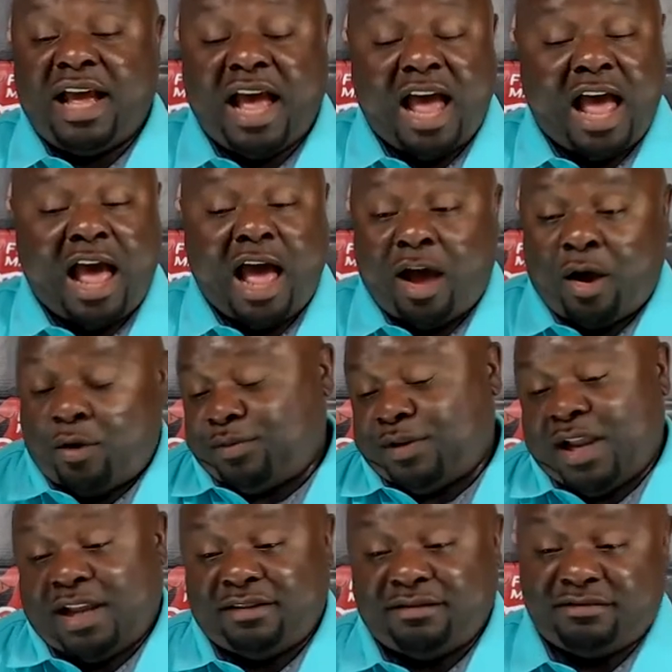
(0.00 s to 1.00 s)
I hope
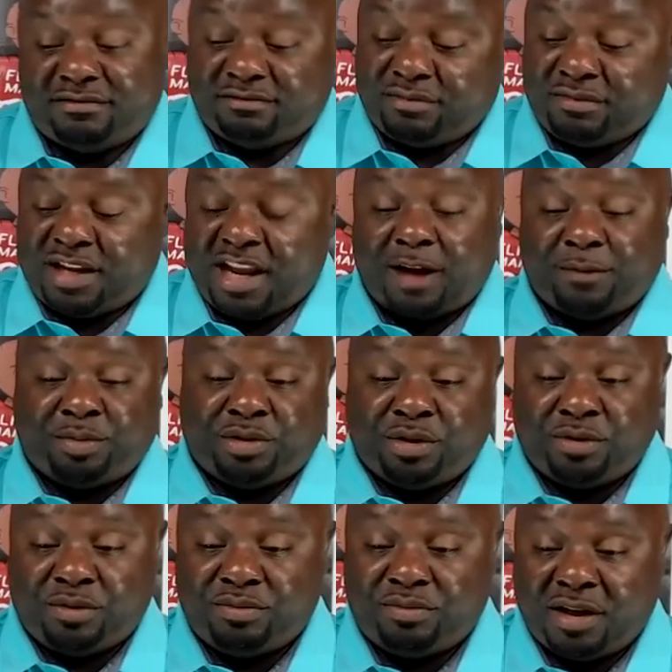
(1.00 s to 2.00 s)
that helps
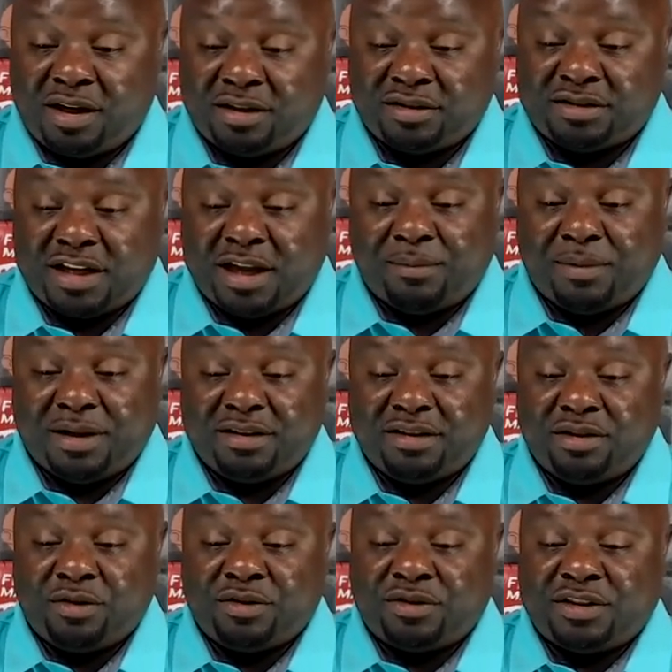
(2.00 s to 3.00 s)
you understand, but
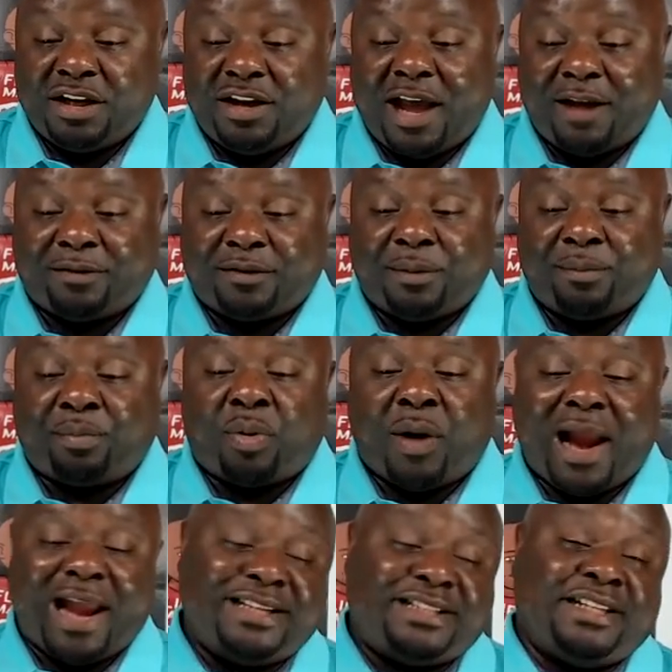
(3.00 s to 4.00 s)
you still have to
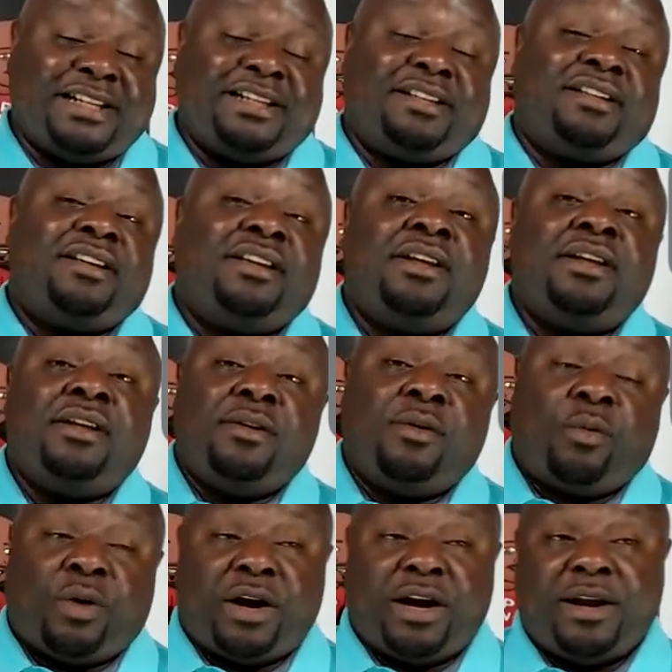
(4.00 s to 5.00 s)
price it
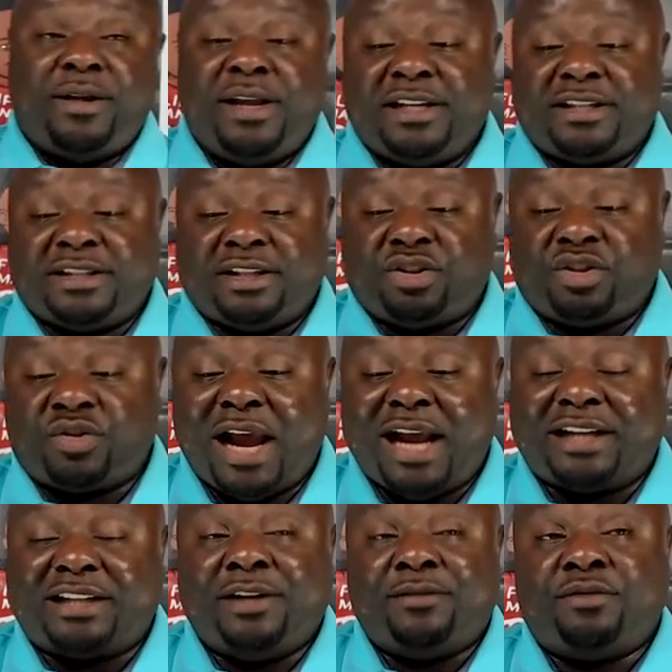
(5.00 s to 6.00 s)
where it's
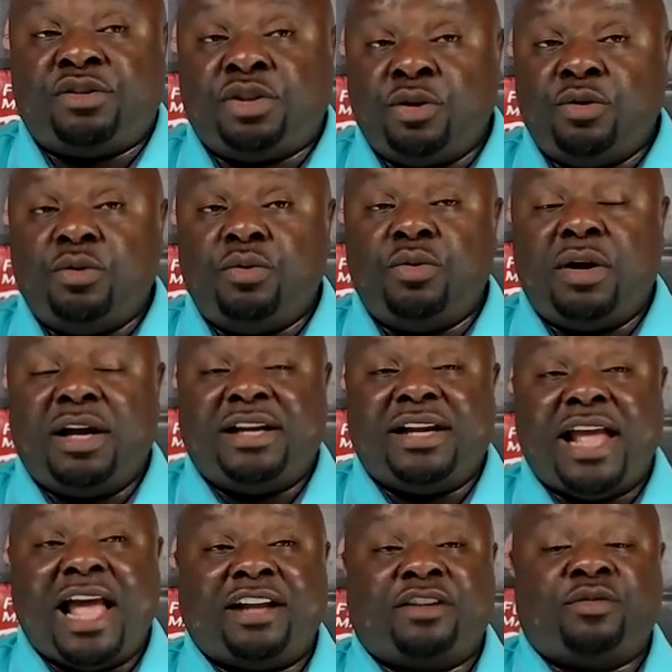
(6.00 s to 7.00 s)
attractive to an
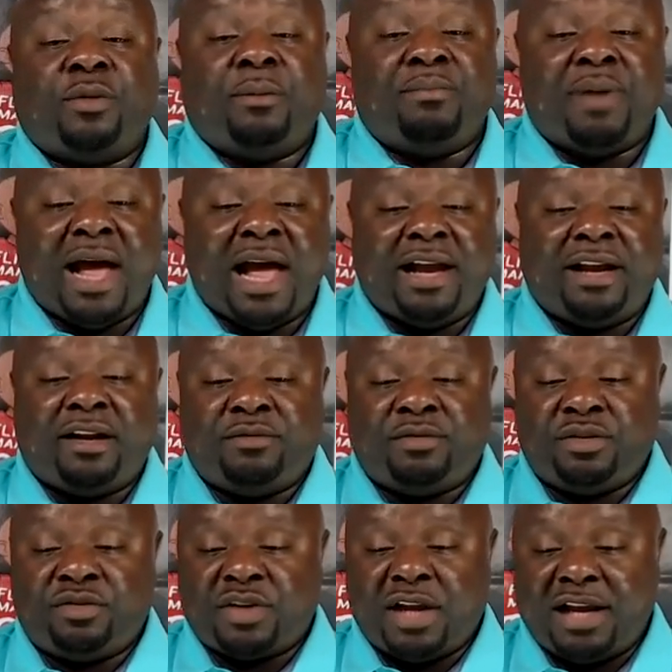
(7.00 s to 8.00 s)
actual buyer if
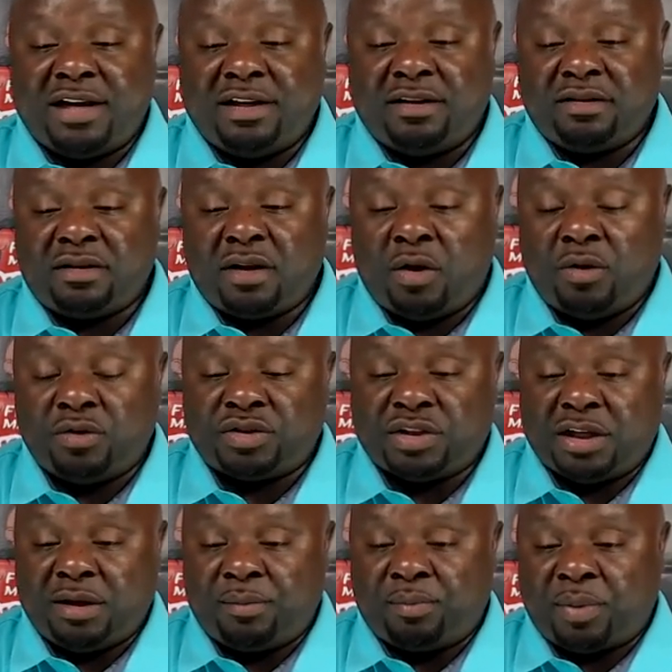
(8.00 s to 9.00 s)
you're trying to
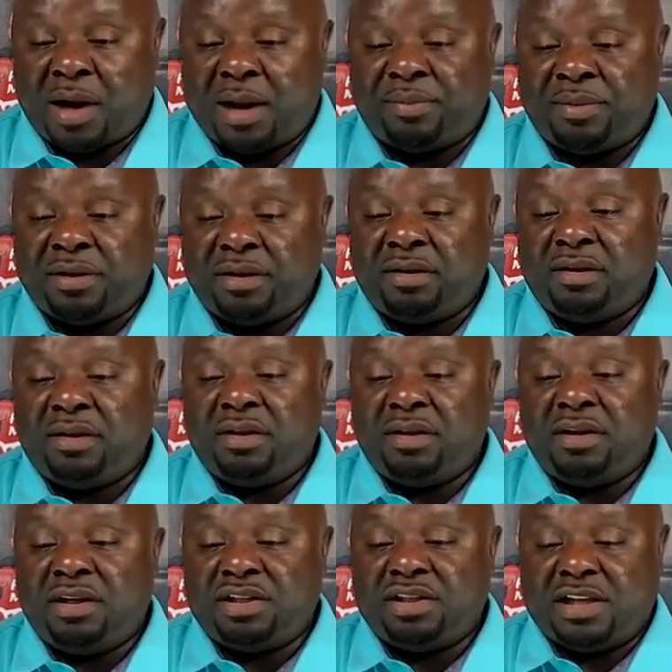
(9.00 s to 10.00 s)
wholesale a property.
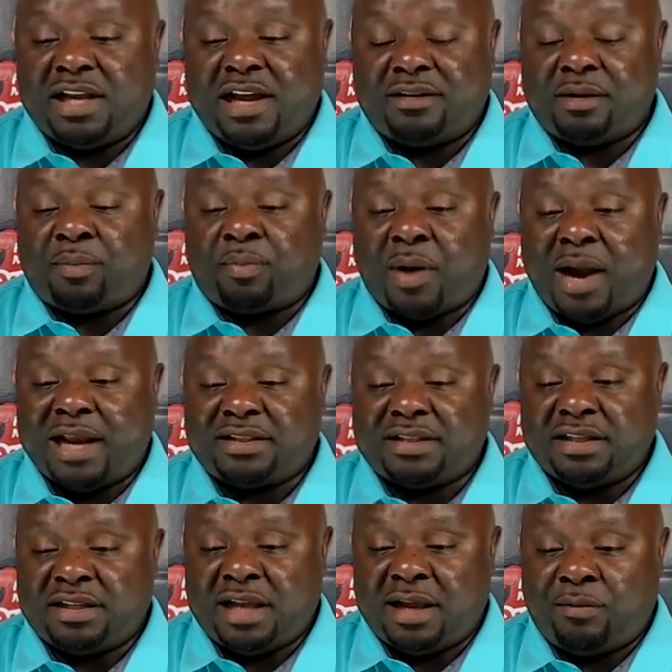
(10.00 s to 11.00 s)
You still have to price
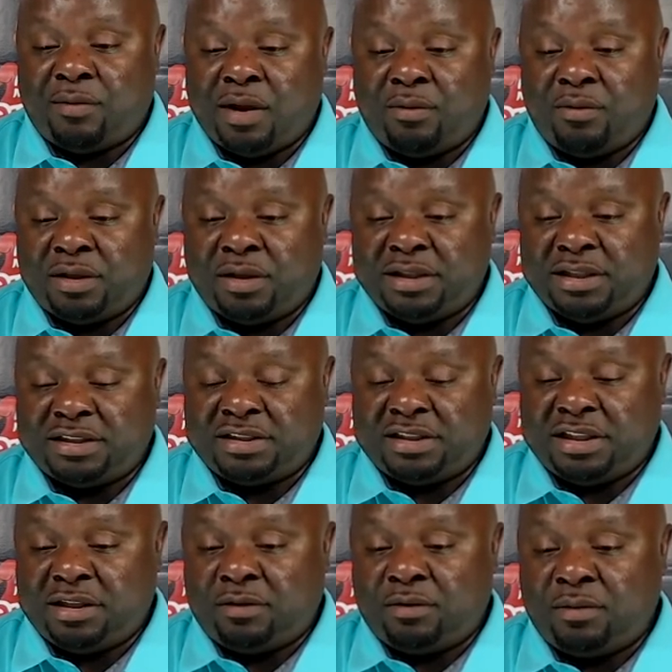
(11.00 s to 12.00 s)
it that way, where they
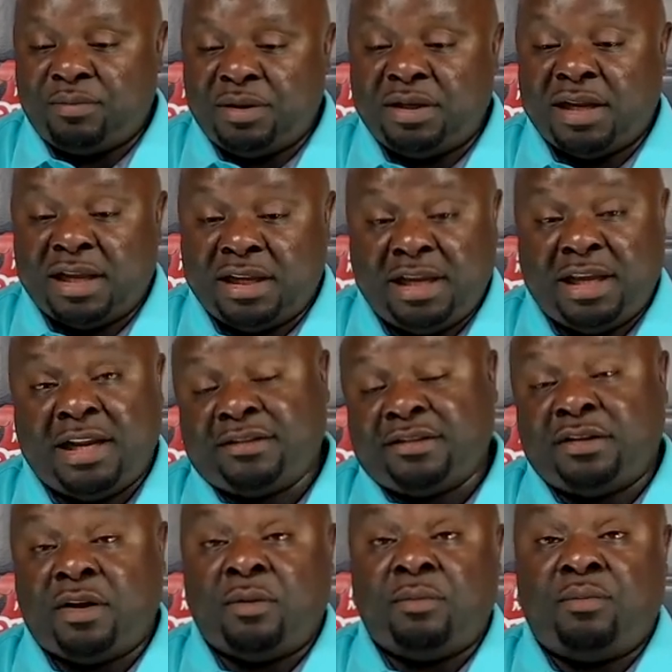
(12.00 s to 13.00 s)
still will be like, yeah, that's
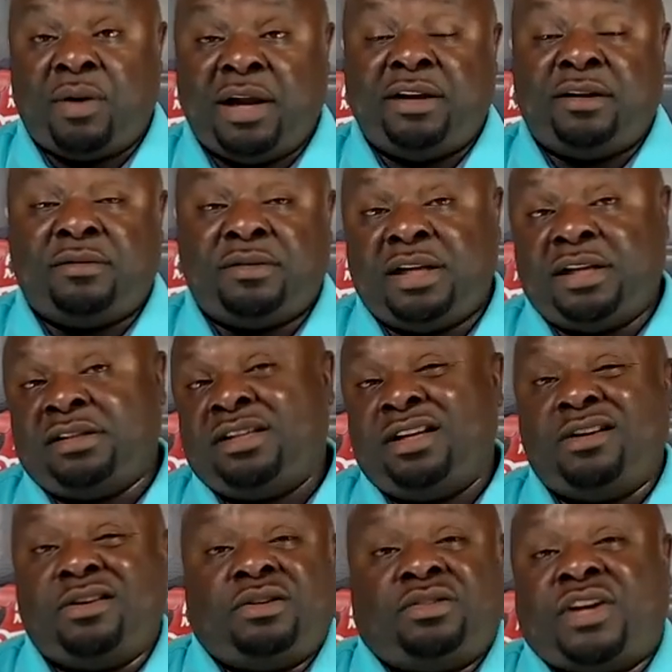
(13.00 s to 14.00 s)
a no-brainer. They're
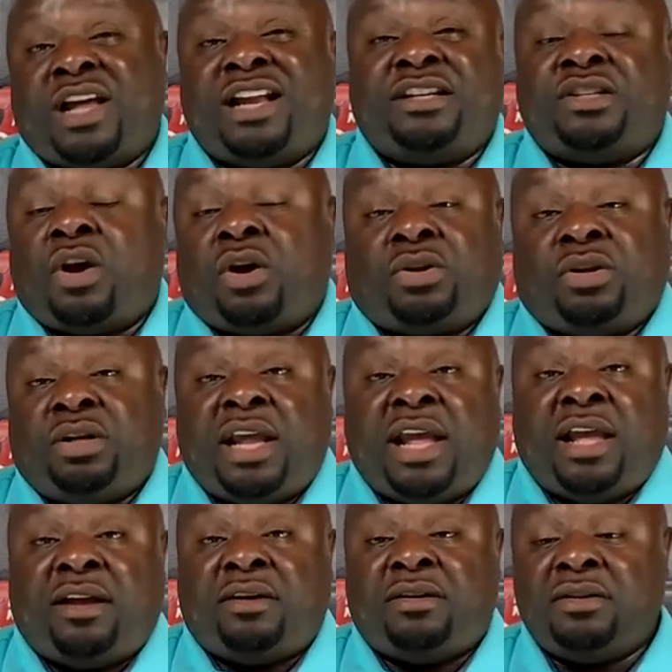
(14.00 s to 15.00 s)
still gonna try to talk you
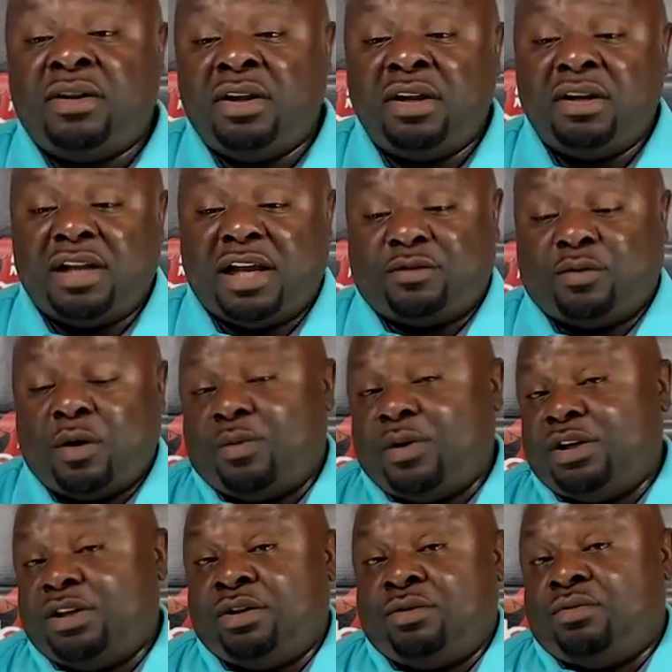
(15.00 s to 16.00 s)
down. That's what
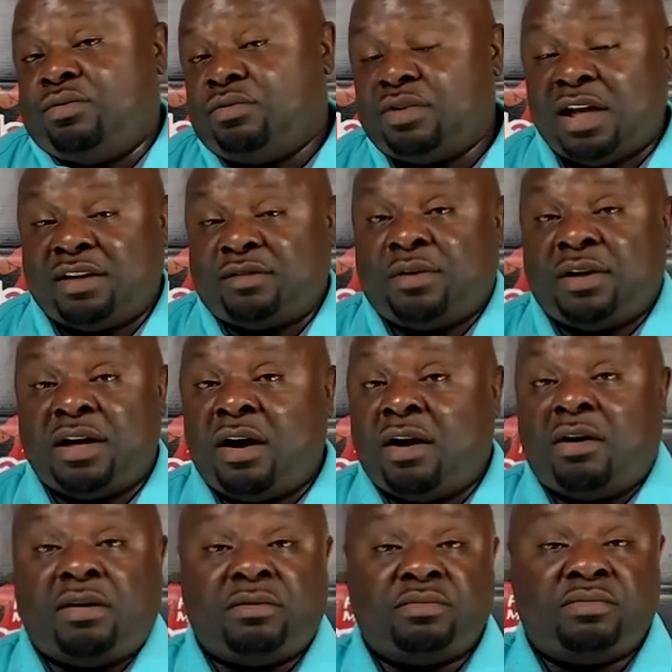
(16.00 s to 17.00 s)
we do. That's what
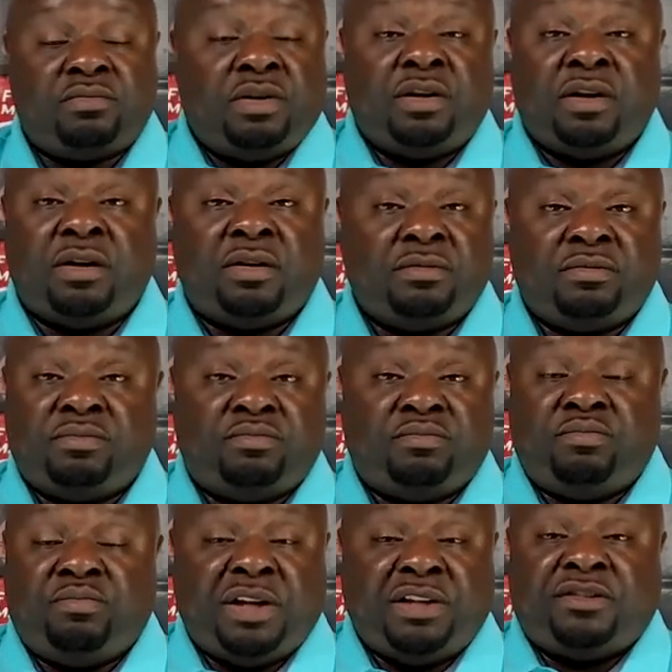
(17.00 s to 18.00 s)
all you know
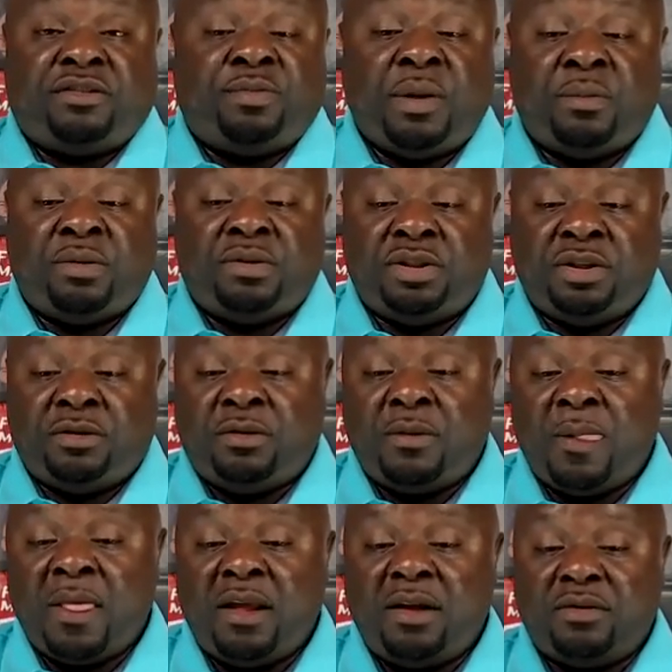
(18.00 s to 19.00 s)
business people do.
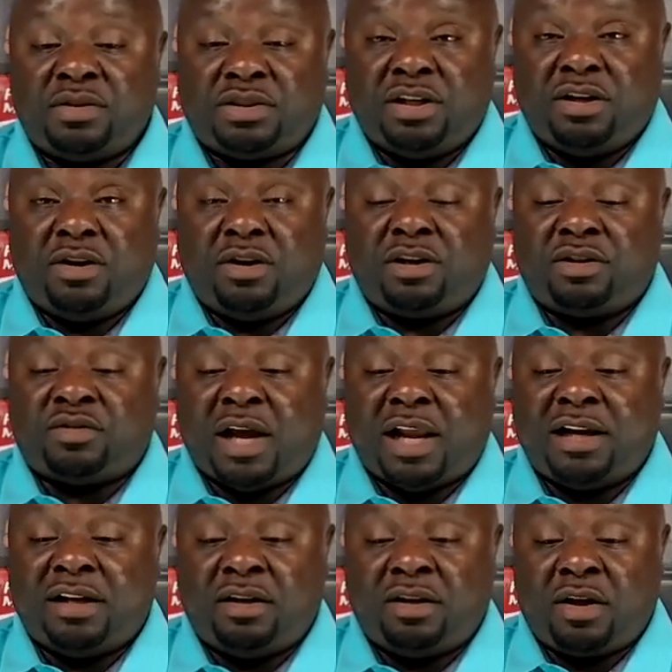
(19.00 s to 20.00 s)
We're still gonna try
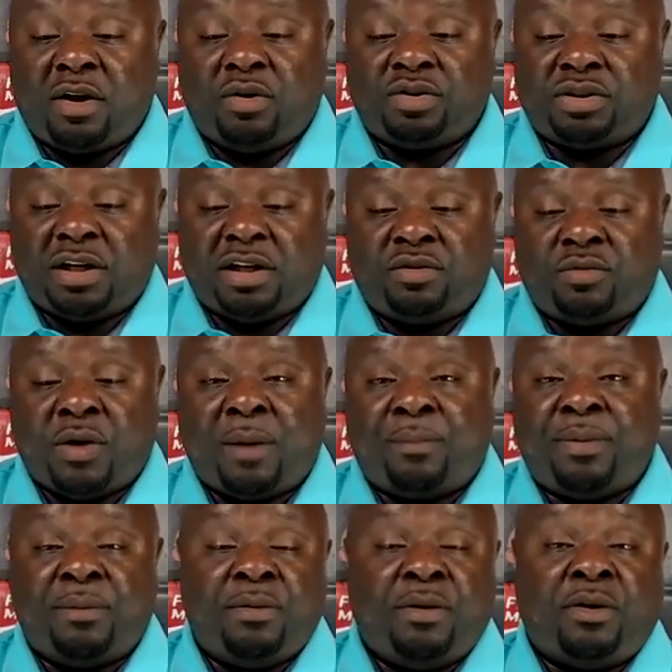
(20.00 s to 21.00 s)
to negotiate. It's rare
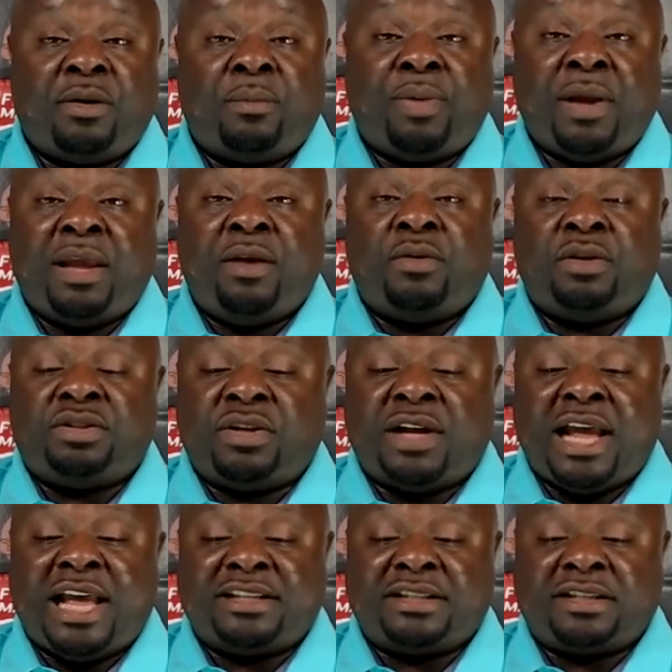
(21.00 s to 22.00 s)
people gonna pay what you're
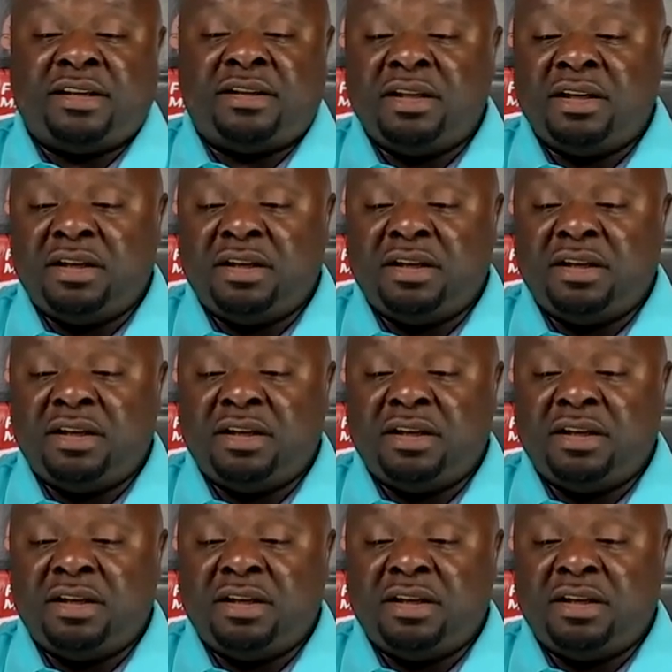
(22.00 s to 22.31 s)
asking.